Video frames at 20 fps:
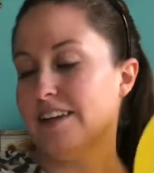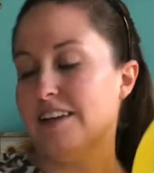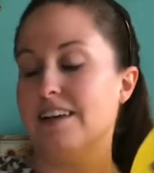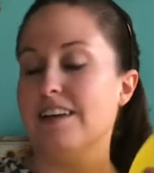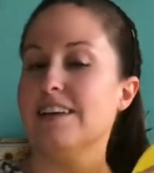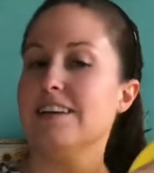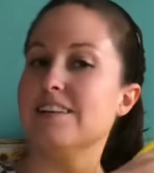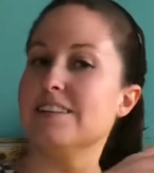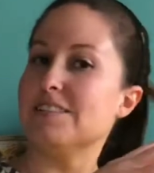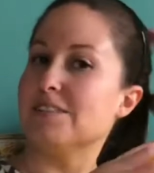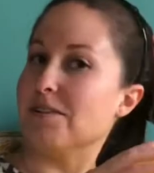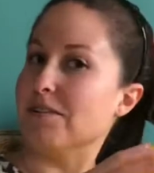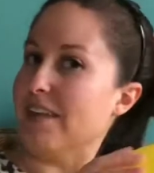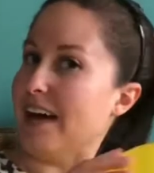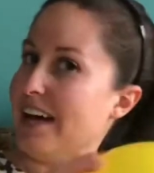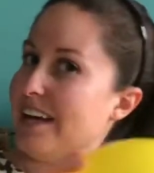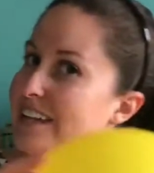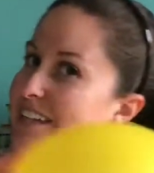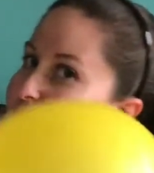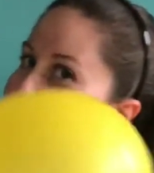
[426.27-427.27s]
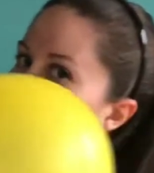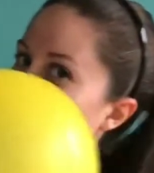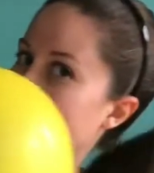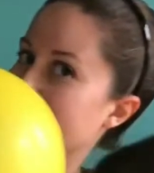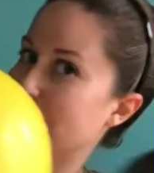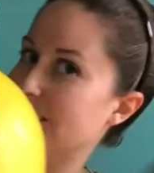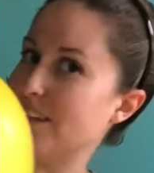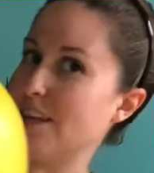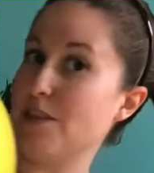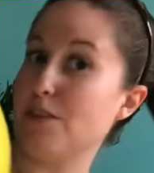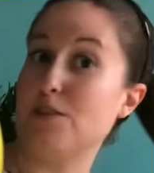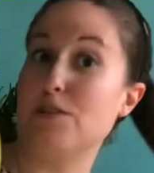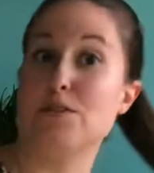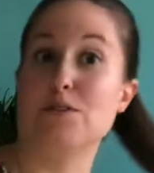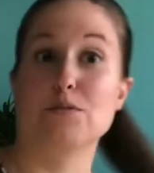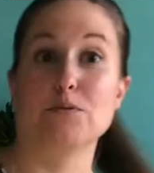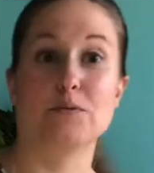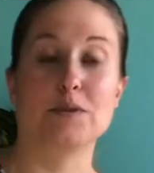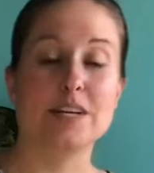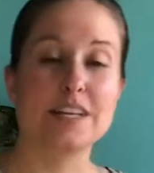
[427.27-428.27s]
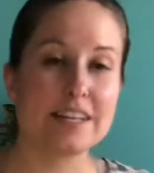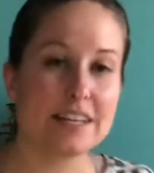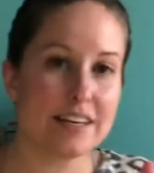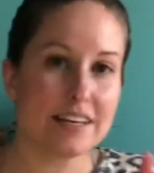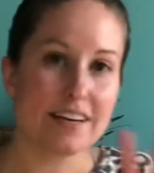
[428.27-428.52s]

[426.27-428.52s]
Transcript: So that is just 3